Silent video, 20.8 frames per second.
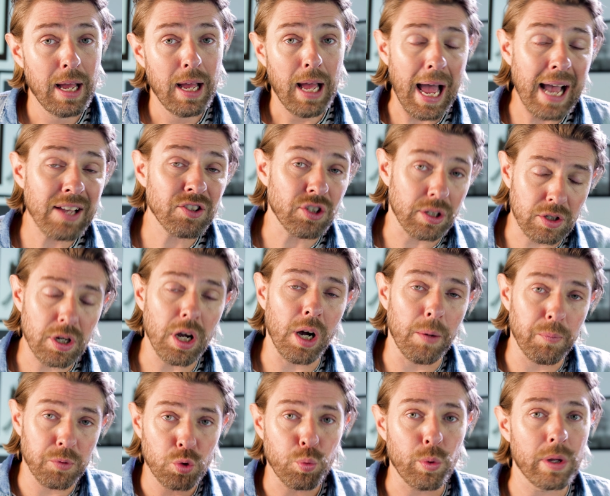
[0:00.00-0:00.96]
as it
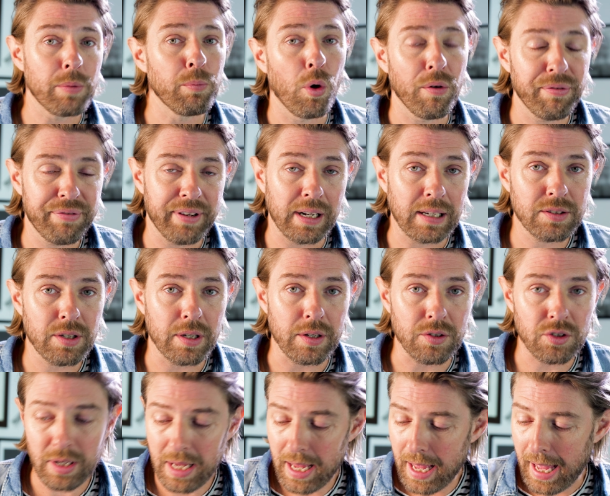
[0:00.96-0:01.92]
comes with more
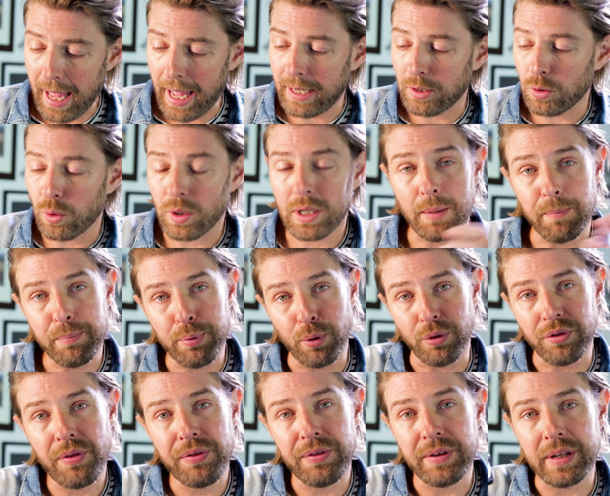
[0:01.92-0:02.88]
filters and you can put
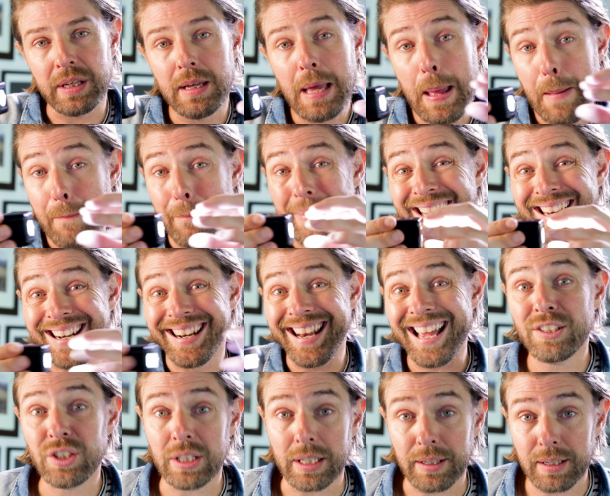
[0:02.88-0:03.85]
the
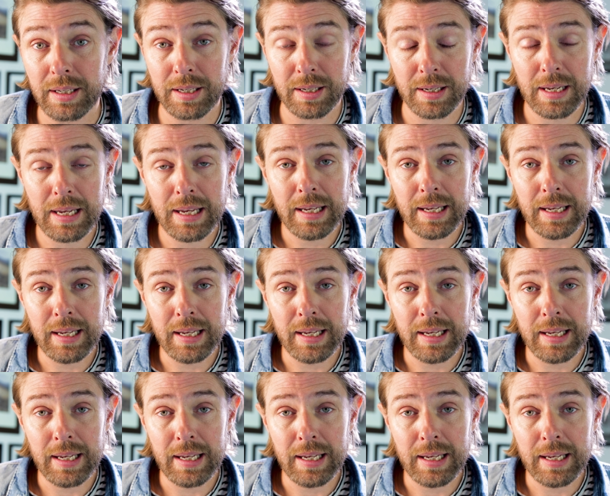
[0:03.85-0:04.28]
magnetic